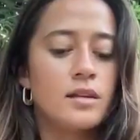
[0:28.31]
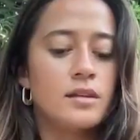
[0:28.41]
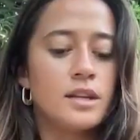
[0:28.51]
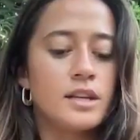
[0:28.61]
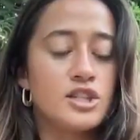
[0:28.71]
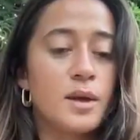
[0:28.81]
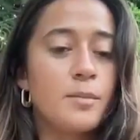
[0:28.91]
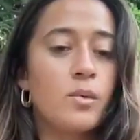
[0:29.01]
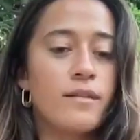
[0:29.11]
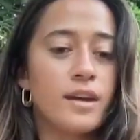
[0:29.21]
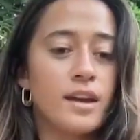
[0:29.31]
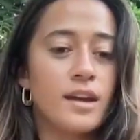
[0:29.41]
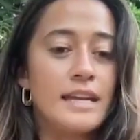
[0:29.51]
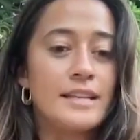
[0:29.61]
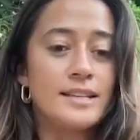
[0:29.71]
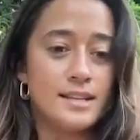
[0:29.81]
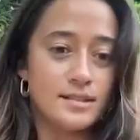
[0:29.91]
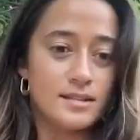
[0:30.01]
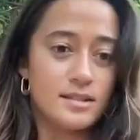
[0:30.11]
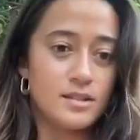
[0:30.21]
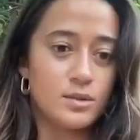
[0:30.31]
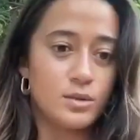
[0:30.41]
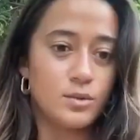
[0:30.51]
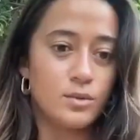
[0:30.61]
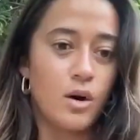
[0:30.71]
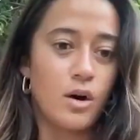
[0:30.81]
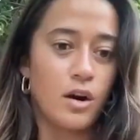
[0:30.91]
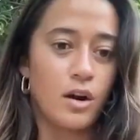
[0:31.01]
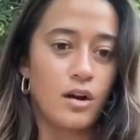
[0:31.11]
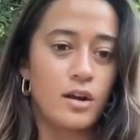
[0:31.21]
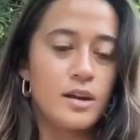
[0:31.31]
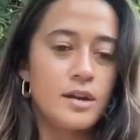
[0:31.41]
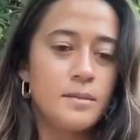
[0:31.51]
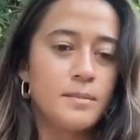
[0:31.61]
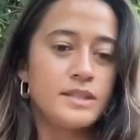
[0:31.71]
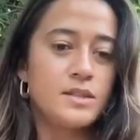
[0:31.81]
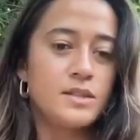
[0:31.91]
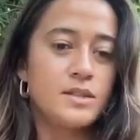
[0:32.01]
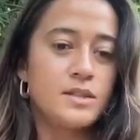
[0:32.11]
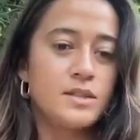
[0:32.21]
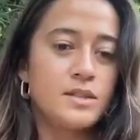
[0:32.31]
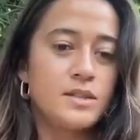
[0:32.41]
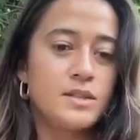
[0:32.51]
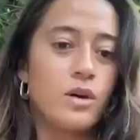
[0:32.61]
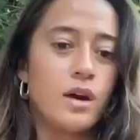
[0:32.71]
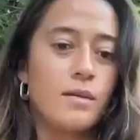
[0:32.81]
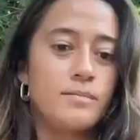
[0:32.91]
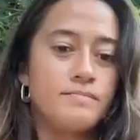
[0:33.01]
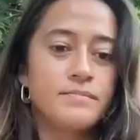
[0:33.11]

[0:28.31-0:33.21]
the Chemehuevi Indians who are based in what is now um,